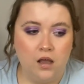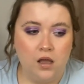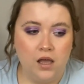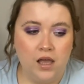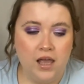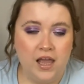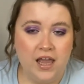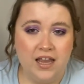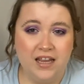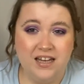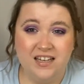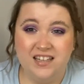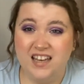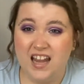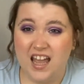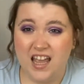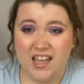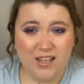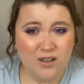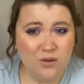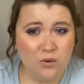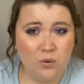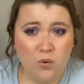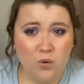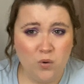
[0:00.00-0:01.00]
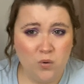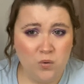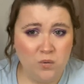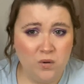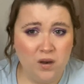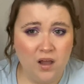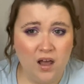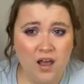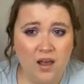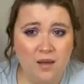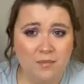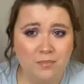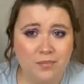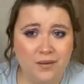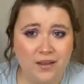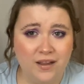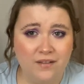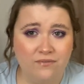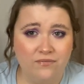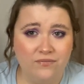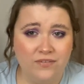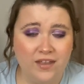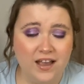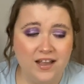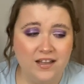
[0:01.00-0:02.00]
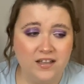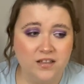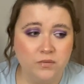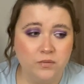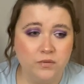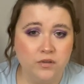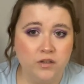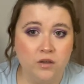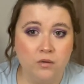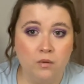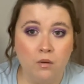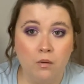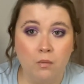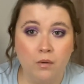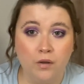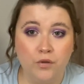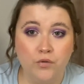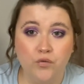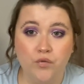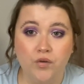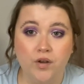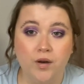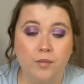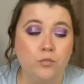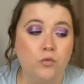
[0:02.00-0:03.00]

a nail haul up, if that's what you were wondering.